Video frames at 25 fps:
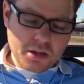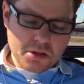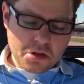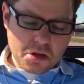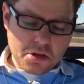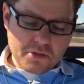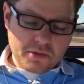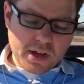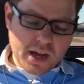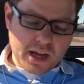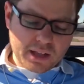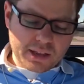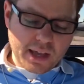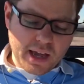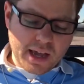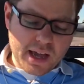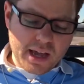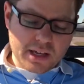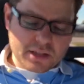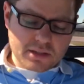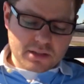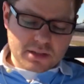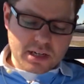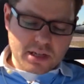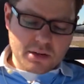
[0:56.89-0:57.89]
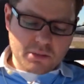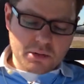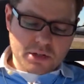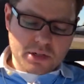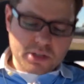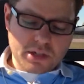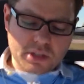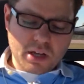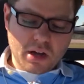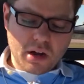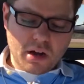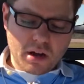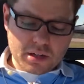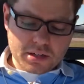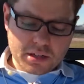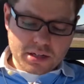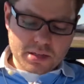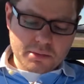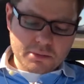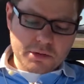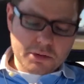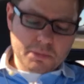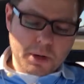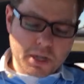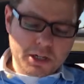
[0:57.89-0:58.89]
you've got the ASD, which is the
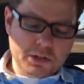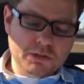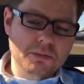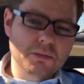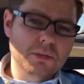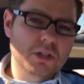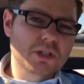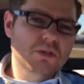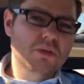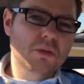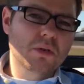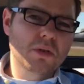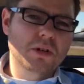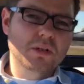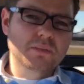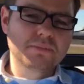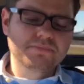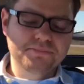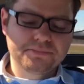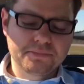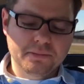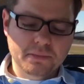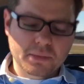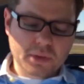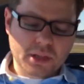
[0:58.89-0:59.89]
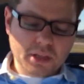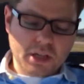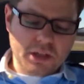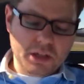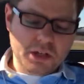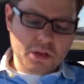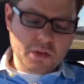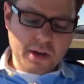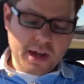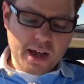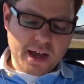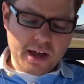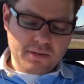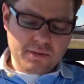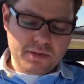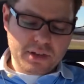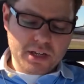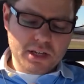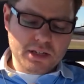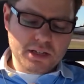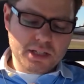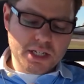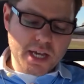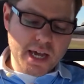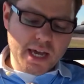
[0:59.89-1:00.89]
Autism Spectrum Disorder you have
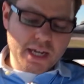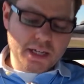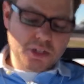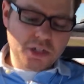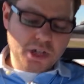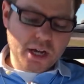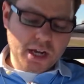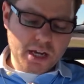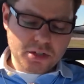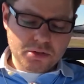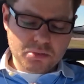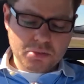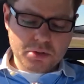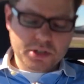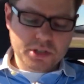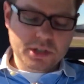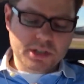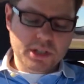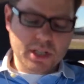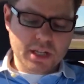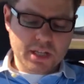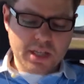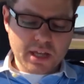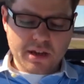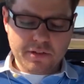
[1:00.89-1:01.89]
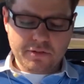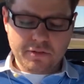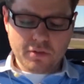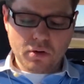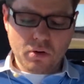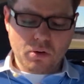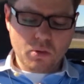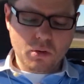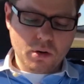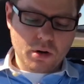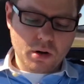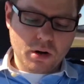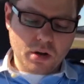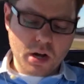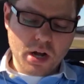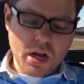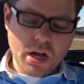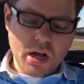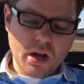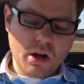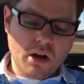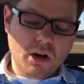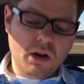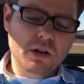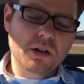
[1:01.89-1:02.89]
the DHH, which is the deaf or
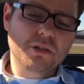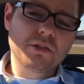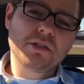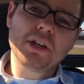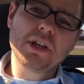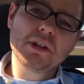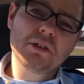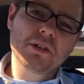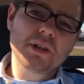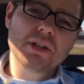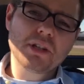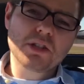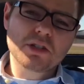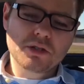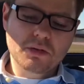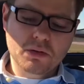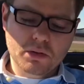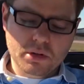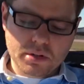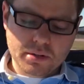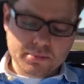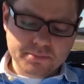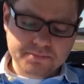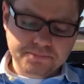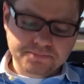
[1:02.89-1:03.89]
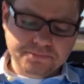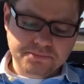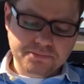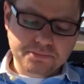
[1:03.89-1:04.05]
hard of hearing disorder.